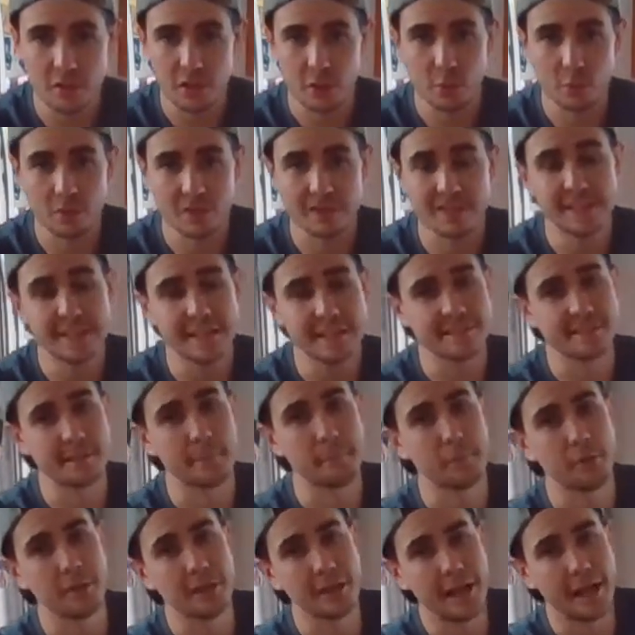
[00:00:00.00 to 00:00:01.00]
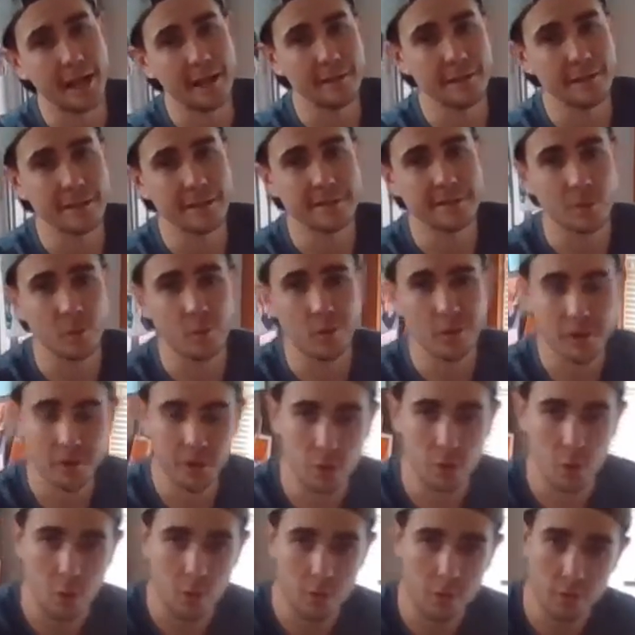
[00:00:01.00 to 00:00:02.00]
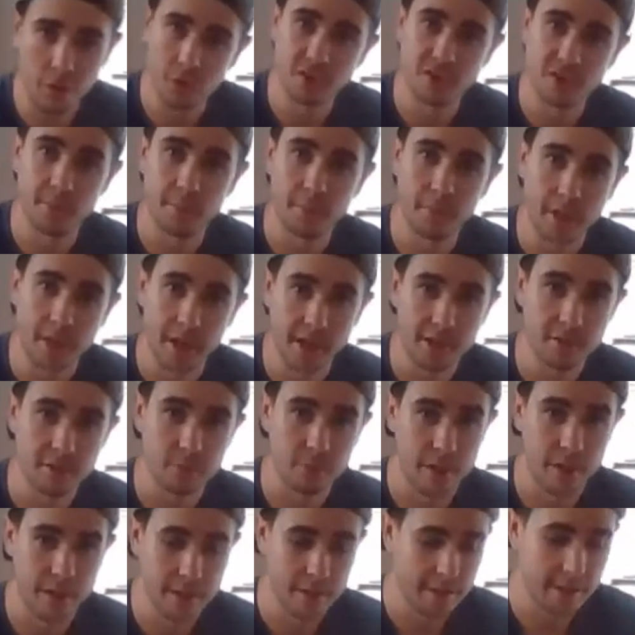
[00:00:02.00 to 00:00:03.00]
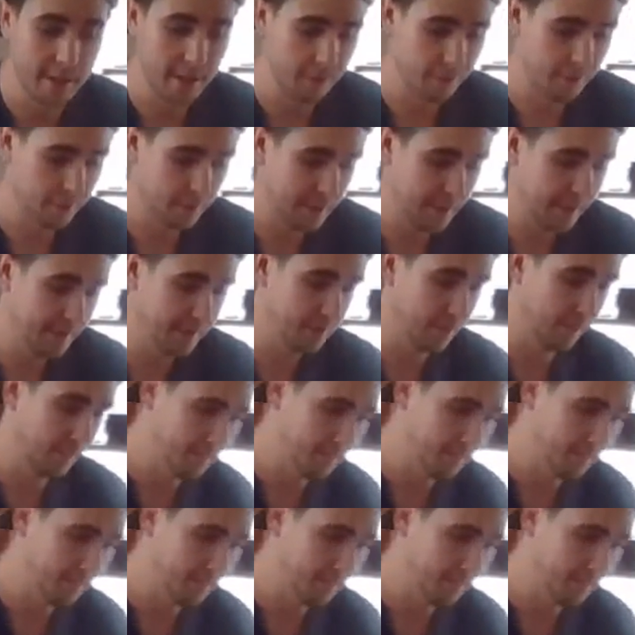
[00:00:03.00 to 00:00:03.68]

you will see a supply list, and we're going to go over those supplies right now, okay?